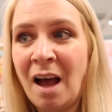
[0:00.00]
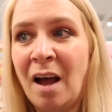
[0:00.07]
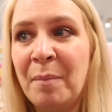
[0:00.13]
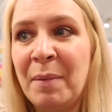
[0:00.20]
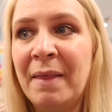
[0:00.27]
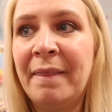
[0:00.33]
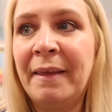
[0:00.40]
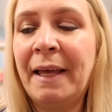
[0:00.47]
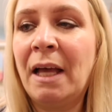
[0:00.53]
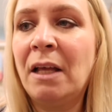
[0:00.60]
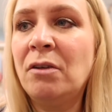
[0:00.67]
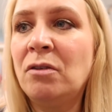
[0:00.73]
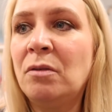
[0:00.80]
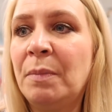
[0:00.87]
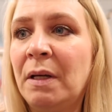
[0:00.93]
I'm in the
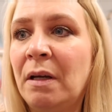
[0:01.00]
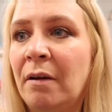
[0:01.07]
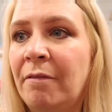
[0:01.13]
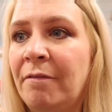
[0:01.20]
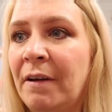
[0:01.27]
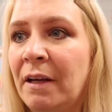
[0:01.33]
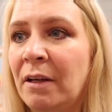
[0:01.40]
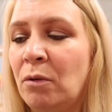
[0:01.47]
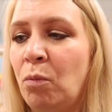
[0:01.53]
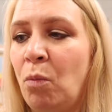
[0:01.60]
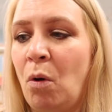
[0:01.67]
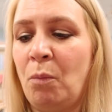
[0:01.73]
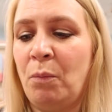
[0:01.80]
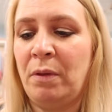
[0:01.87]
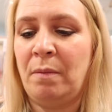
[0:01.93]
candle bit. I found
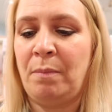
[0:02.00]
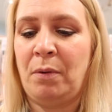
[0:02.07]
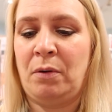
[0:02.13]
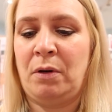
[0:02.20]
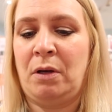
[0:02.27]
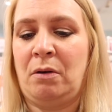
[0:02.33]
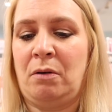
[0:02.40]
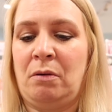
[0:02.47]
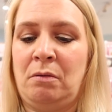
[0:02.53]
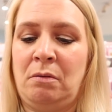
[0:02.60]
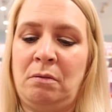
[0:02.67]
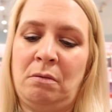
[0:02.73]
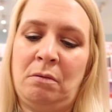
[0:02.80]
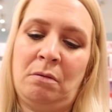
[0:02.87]
one with a bunny on,